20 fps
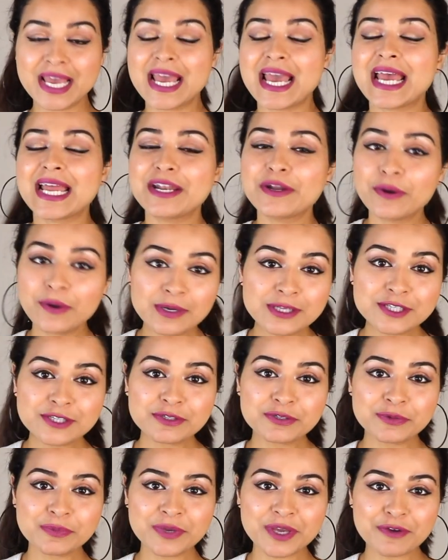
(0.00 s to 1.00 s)
and also
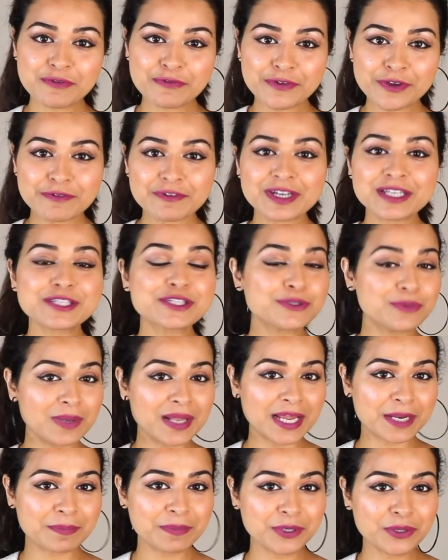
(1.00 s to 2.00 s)
do me a favor, do
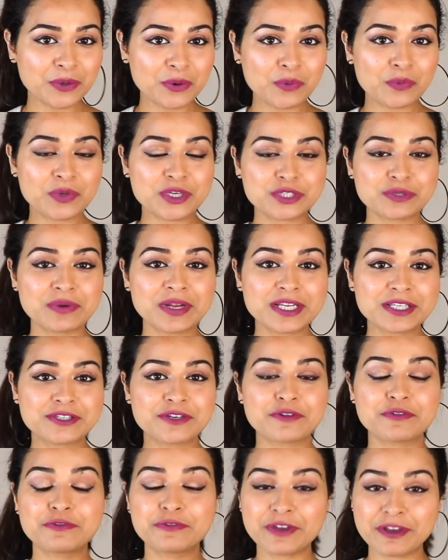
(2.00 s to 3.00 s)
let me know which one is your
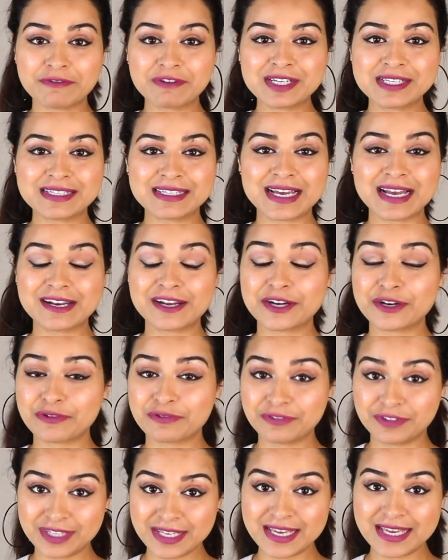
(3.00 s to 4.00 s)
favorite style out
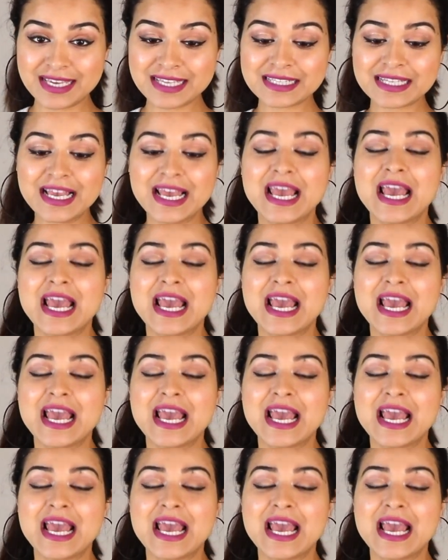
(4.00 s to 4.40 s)
of these